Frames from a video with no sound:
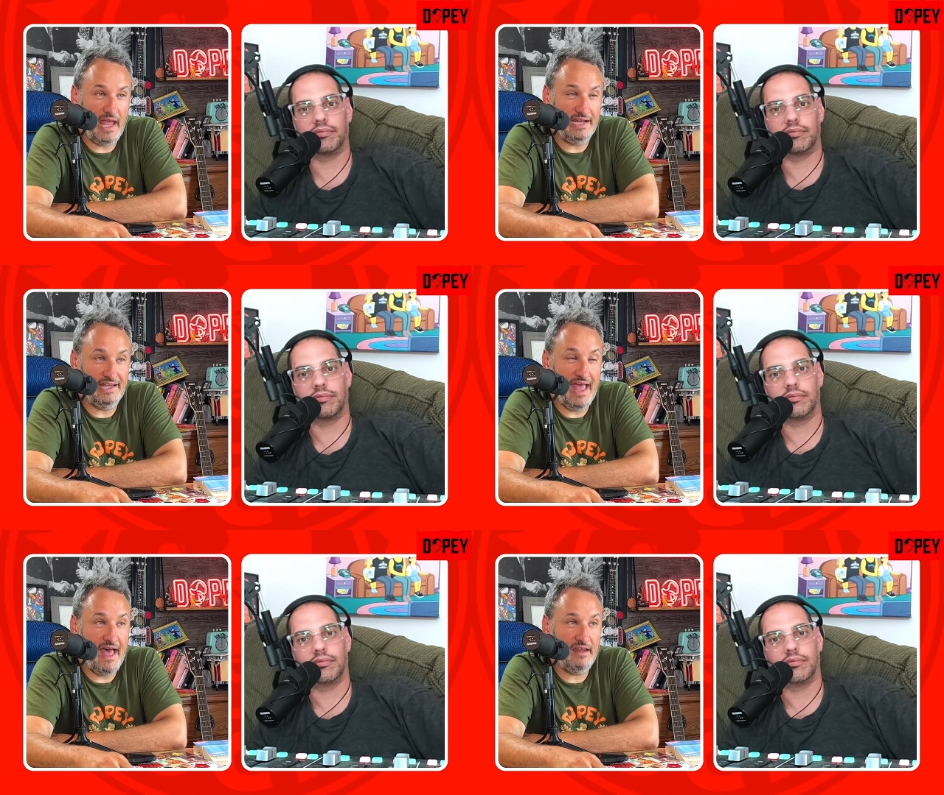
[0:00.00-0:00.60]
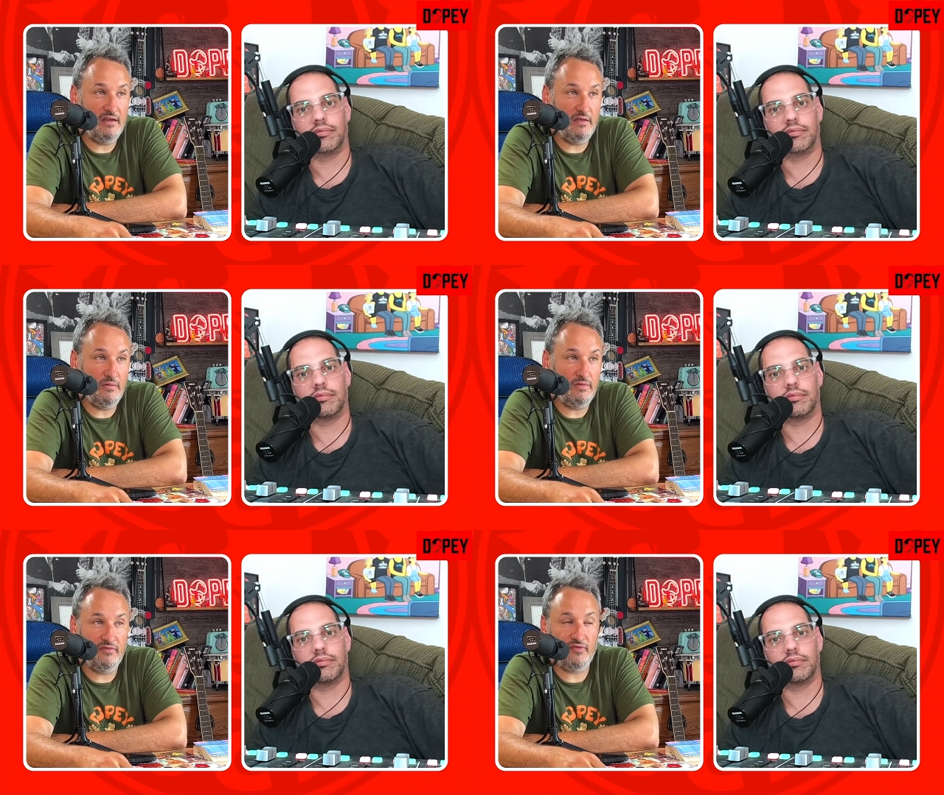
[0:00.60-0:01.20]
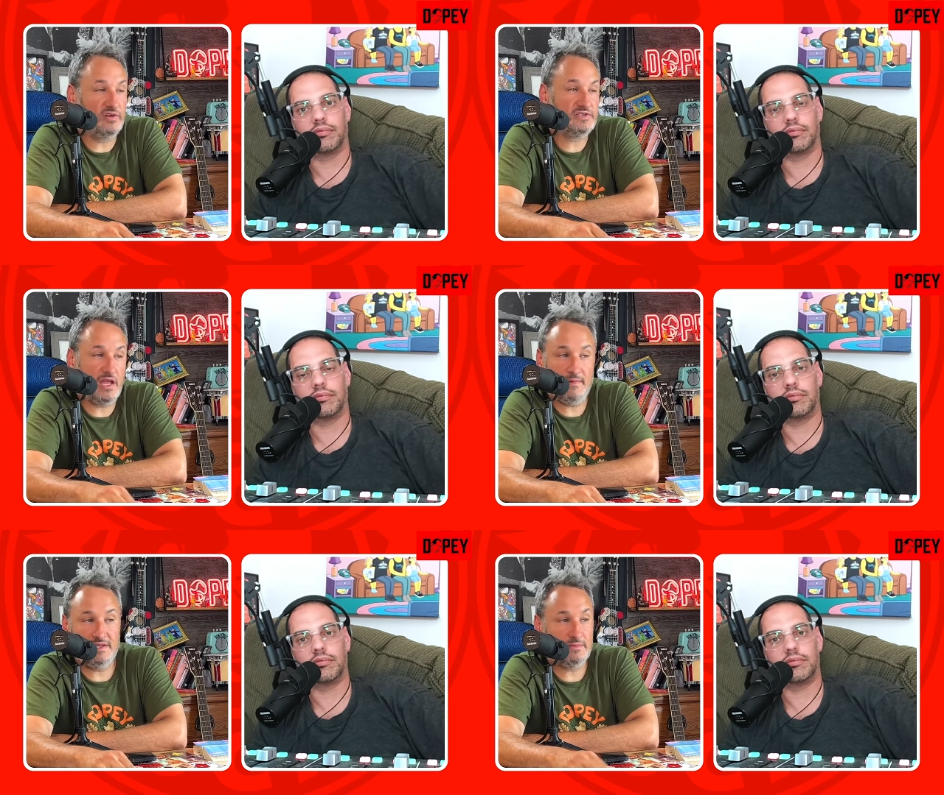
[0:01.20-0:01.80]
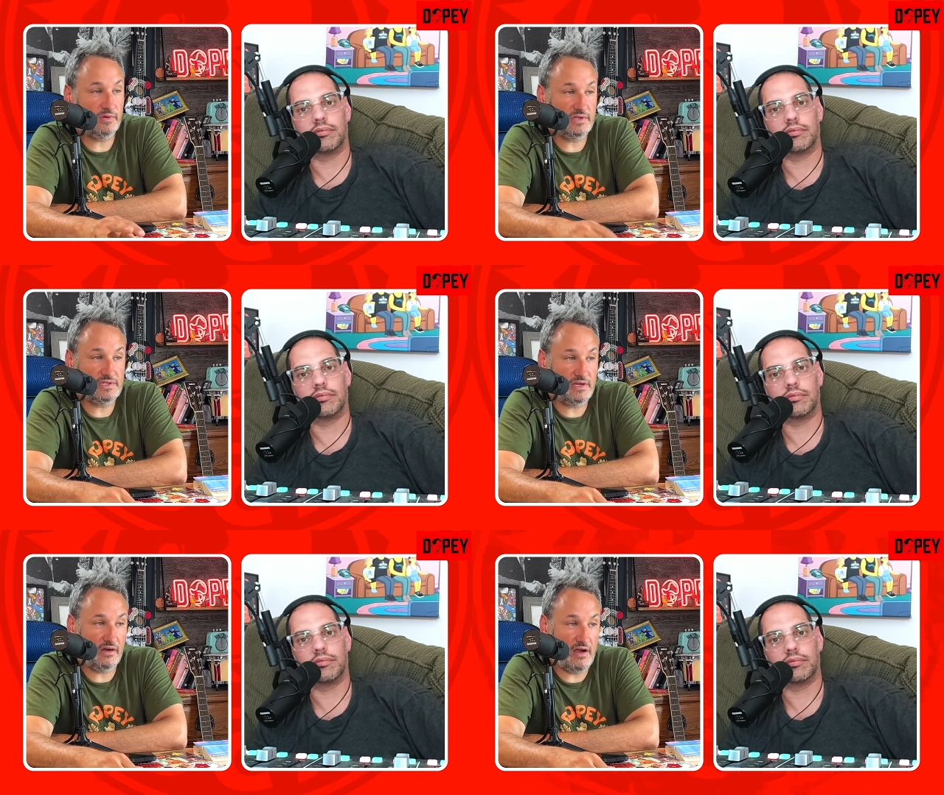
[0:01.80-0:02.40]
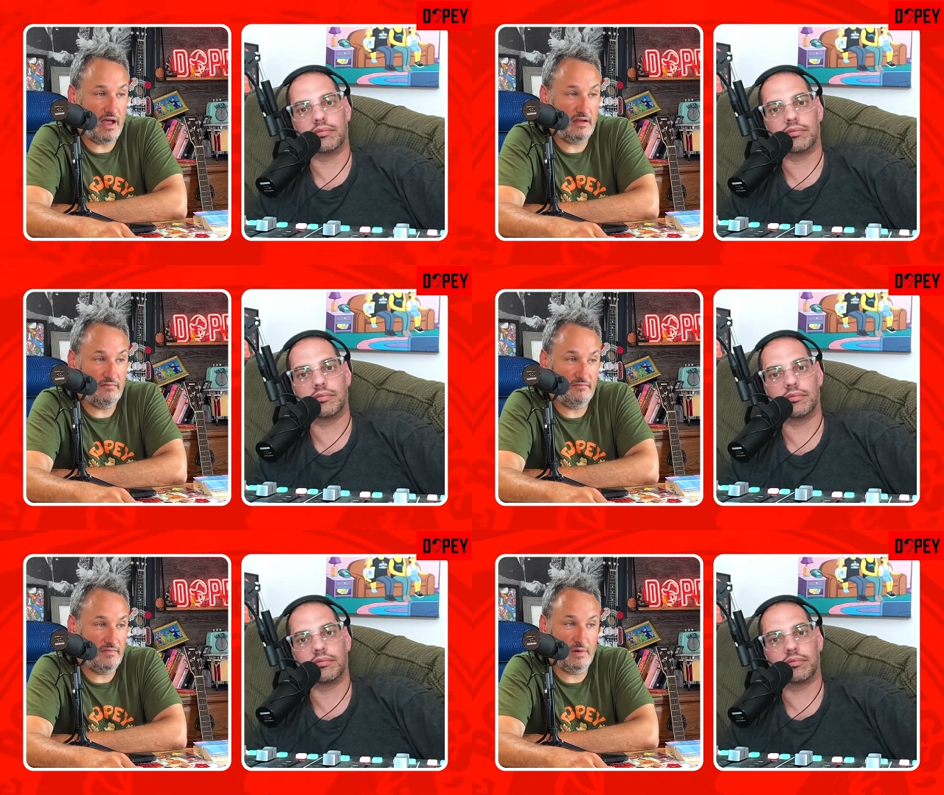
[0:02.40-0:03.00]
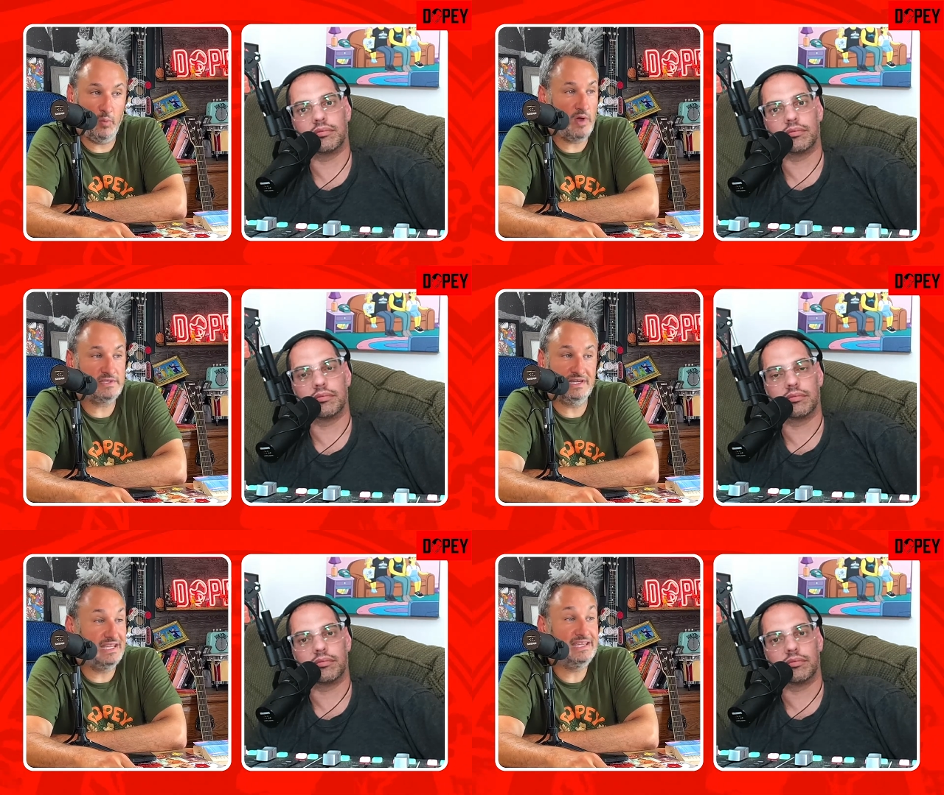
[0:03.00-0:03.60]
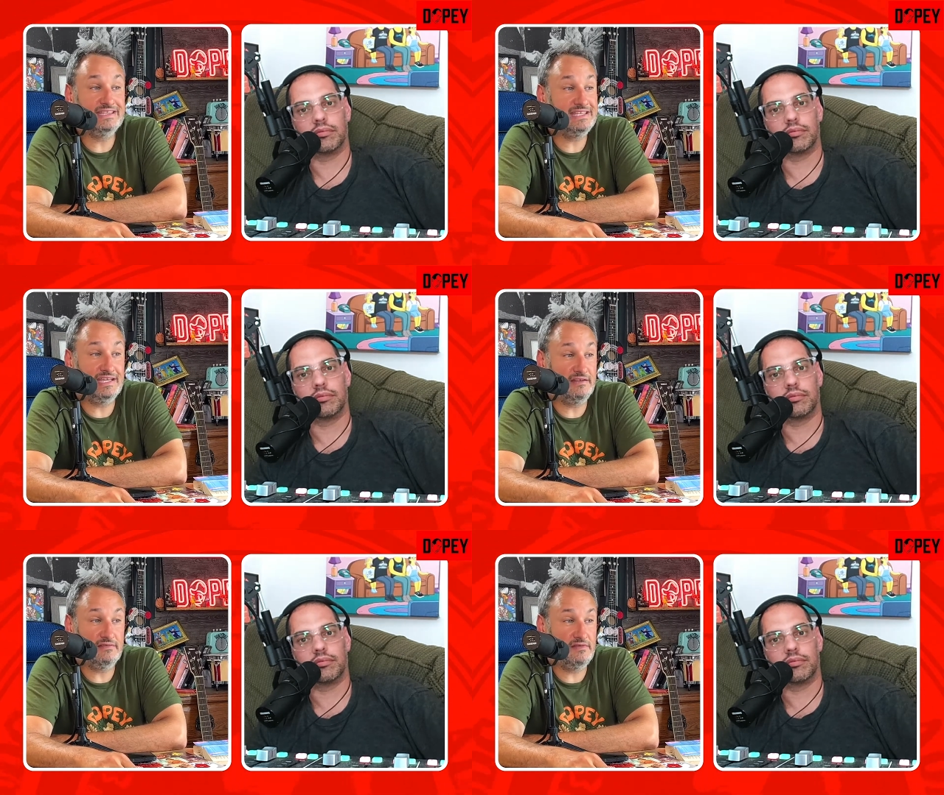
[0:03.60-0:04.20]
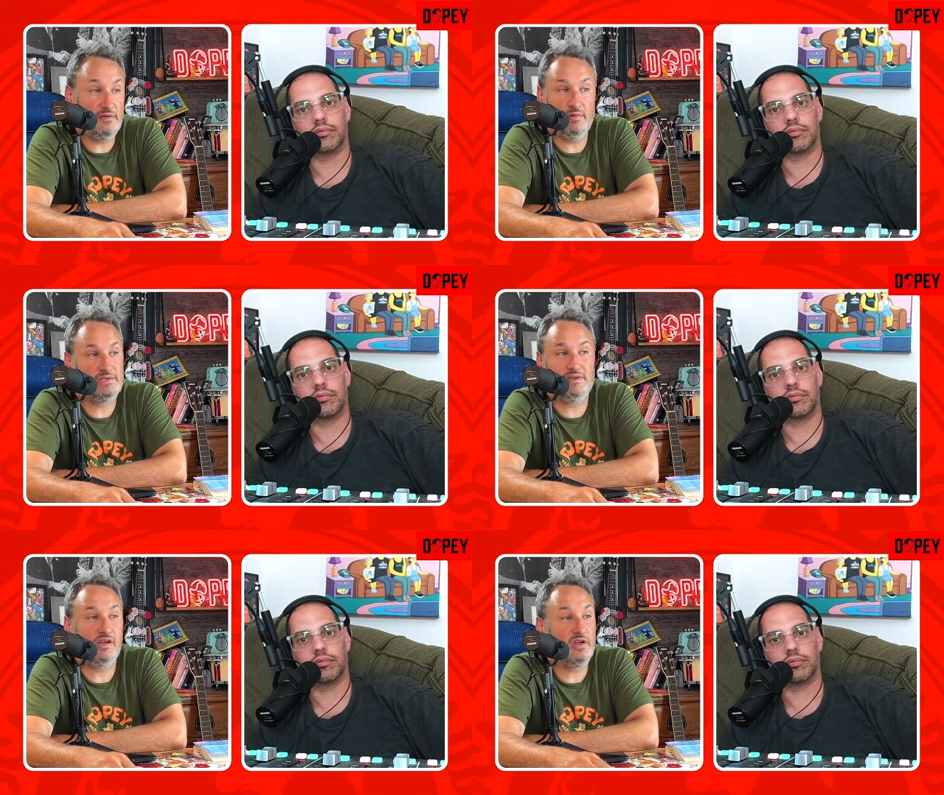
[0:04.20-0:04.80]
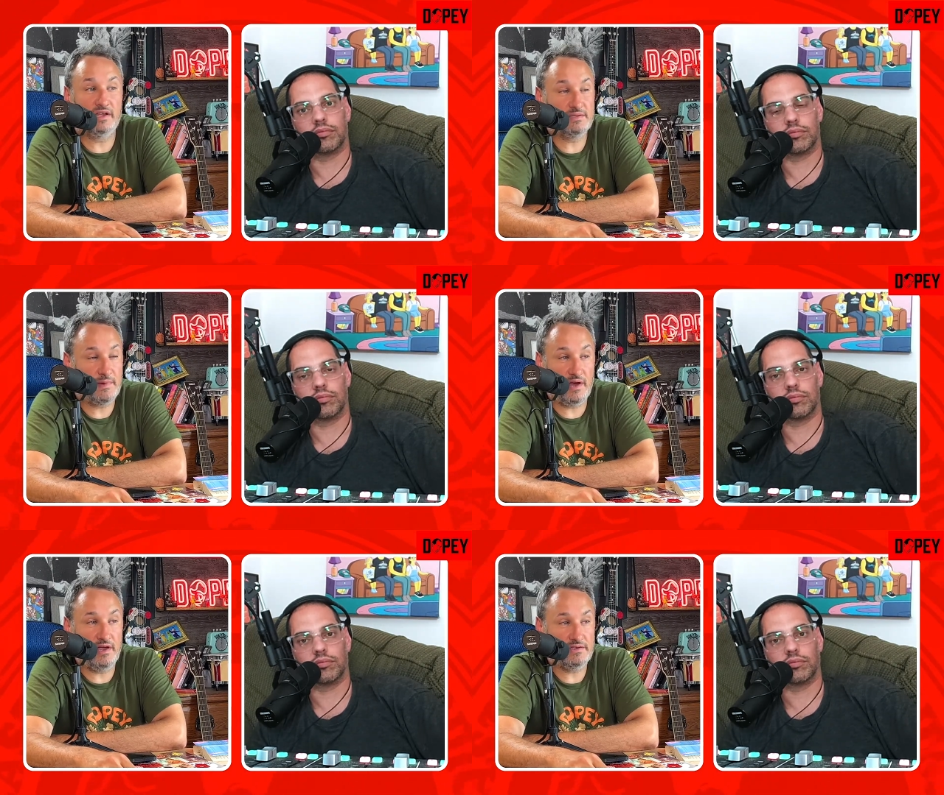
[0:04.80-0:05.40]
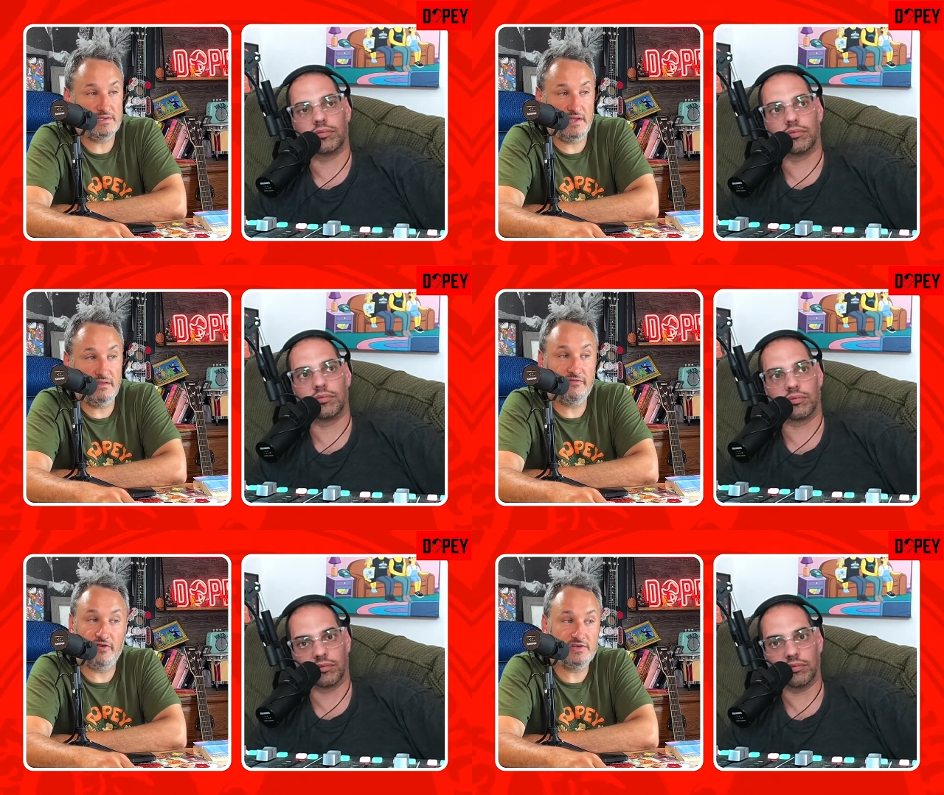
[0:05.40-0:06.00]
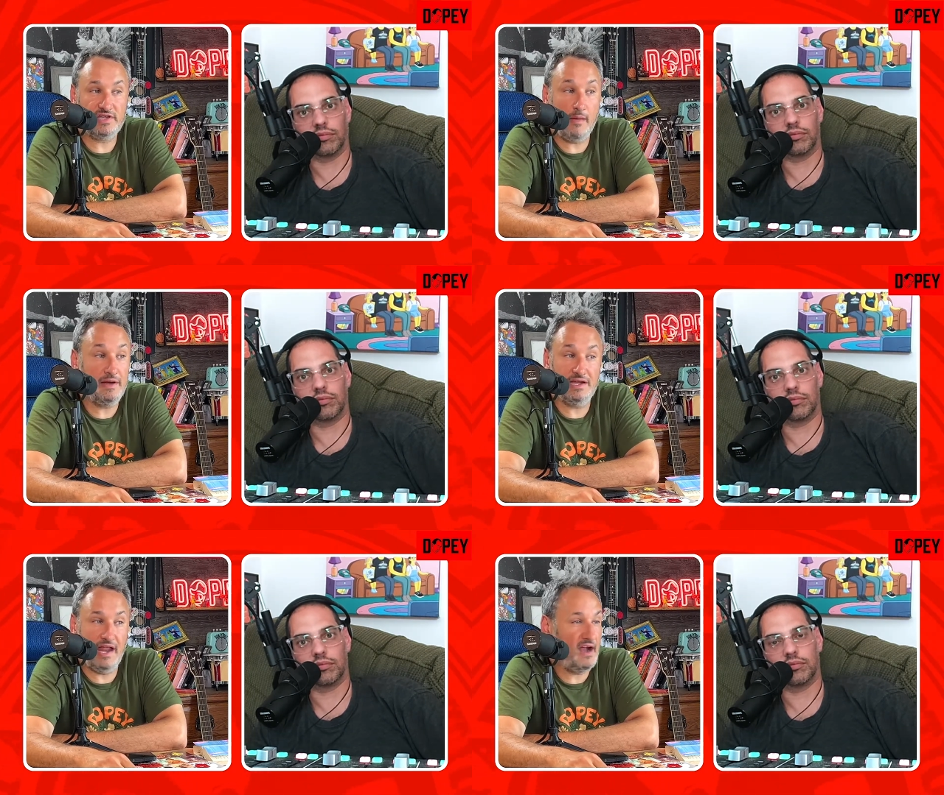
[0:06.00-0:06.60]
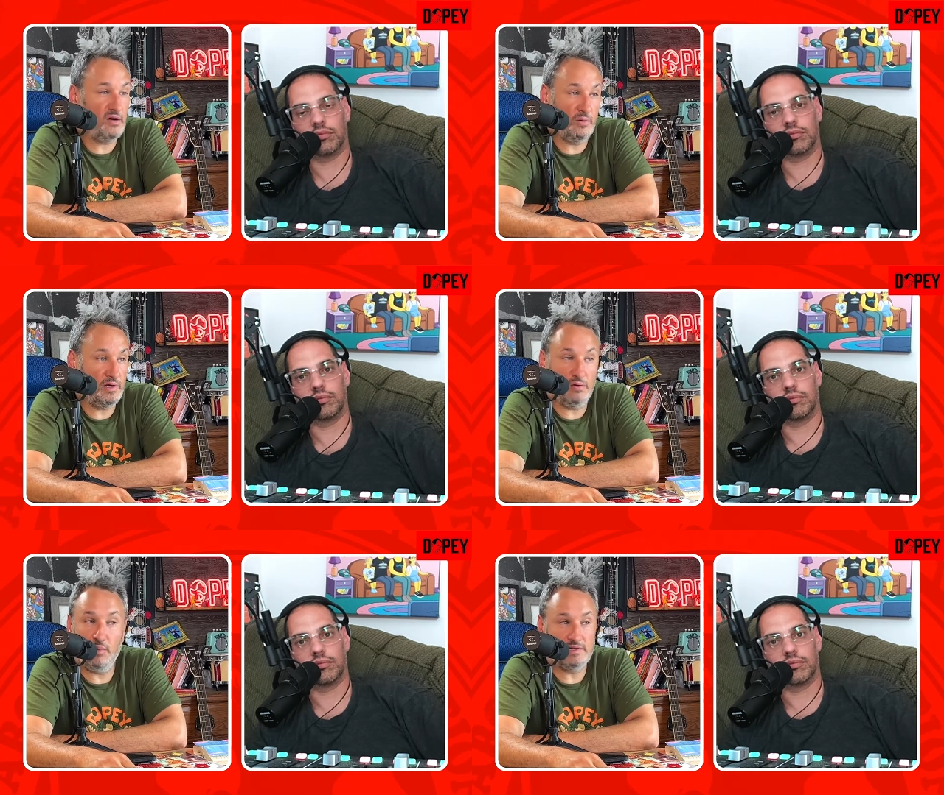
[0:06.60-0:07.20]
Speaker 1: and yet, the first time I smoked a cigarette, it wasn't easy. It wasn't a good experience. And the mm first time I did heroin, it